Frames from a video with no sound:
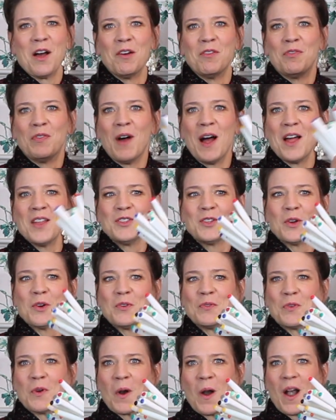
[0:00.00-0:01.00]

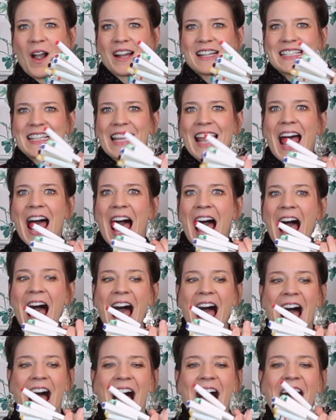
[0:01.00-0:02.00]
Fondue forks! Ha
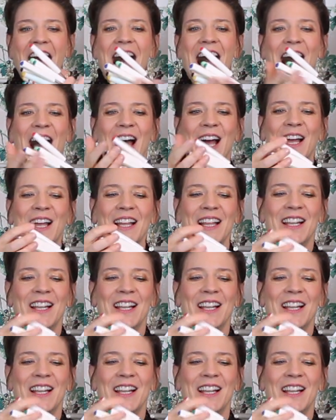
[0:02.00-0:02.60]
ha!